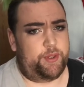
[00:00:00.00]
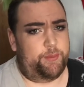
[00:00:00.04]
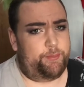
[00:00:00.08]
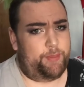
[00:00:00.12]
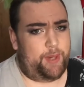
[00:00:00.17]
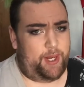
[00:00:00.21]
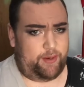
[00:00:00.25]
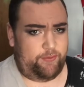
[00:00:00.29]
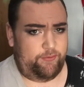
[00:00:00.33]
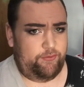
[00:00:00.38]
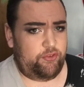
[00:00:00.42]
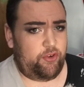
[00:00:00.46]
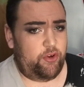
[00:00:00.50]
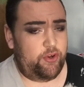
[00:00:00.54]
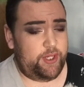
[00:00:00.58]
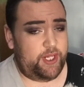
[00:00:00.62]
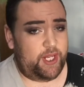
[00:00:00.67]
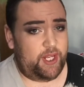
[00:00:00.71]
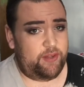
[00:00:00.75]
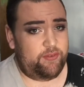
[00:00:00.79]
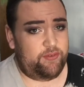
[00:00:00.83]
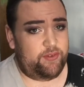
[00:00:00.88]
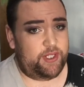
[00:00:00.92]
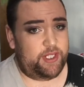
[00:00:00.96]
on Black
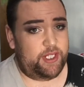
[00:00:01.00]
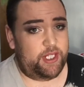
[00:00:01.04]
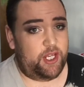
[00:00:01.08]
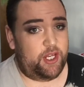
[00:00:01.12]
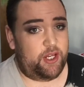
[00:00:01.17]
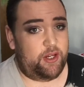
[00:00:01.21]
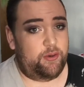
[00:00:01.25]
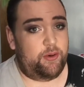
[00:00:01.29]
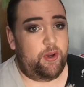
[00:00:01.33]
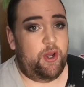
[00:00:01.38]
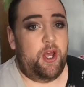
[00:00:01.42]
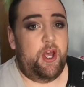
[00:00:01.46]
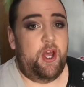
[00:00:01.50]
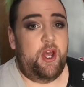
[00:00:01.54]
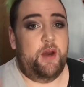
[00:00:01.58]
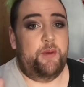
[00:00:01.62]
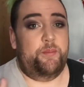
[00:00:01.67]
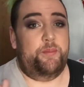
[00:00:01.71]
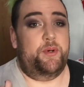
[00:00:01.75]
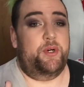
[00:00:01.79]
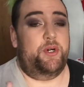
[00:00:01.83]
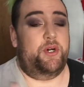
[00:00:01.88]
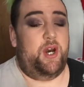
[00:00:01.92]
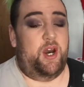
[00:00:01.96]
Friday video,
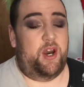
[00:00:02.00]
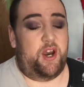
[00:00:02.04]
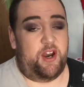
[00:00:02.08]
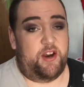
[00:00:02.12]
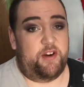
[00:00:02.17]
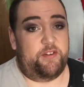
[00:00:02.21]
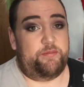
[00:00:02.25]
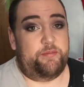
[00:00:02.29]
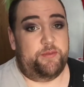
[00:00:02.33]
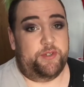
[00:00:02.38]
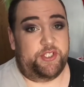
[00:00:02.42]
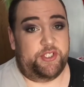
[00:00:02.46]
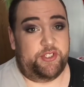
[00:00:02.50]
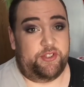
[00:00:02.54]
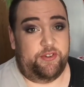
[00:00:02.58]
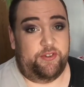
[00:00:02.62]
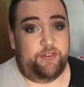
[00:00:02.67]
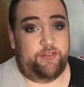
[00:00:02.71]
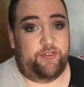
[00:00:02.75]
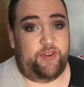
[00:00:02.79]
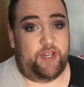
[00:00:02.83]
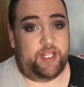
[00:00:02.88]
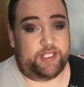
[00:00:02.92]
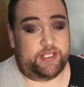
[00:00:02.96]
but half my
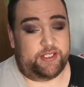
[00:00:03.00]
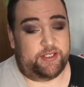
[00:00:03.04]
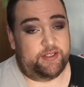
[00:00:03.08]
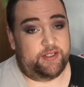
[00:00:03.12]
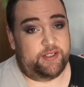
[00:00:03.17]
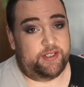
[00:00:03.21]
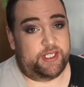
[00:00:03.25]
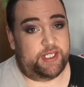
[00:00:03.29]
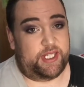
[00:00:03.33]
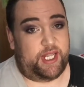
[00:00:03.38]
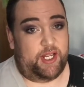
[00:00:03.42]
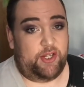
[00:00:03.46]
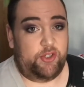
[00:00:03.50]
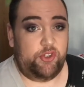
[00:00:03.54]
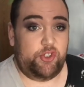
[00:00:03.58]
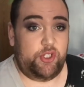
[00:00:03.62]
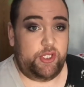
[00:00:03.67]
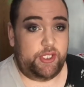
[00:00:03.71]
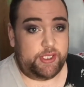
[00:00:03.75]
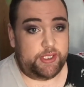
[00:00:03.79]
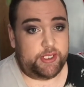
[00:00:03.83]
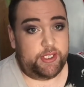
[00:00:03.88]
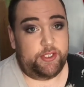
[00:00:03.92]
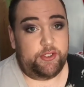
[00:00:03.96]
stuff hasn't
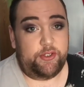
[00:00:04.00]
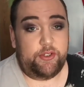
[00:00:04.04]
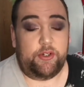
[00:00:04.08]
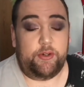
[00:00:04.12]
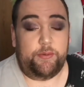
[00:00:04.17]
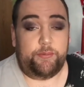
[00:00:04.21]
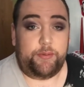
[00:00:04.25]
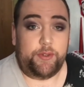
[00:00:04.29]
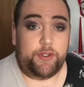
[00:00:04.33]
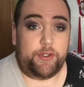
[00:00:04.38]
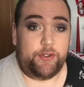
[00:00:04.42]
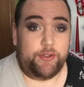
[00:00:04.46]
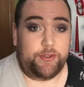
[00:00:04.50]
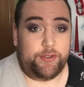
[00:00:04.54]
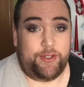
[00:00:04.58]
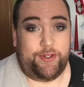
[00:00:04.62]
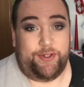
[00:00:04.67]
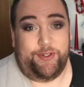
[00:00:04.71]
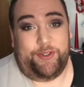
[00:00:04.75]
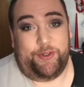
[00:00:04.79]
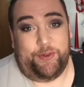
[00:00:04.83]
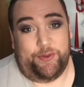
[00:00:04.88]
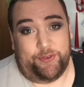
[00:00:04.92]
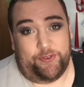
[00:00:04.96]
actually turned up because
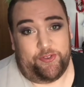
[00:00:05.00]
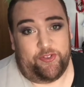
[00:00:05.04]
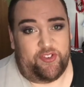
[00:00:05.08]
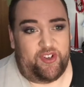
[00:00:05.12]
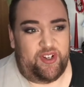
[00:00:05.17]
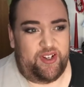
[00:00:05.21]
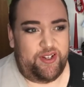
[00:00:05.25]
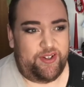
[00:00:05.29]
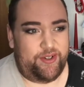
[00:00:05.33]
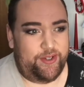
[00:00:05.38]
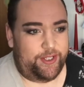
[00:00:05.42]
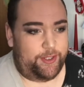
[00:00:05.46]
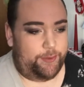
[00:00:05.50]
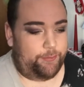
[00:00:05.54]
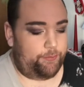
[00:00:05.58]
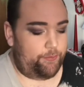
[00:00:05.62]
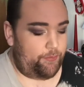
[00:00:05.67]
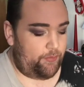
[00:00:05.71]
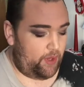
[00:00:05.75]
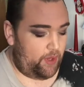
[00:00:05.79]
I ordered online.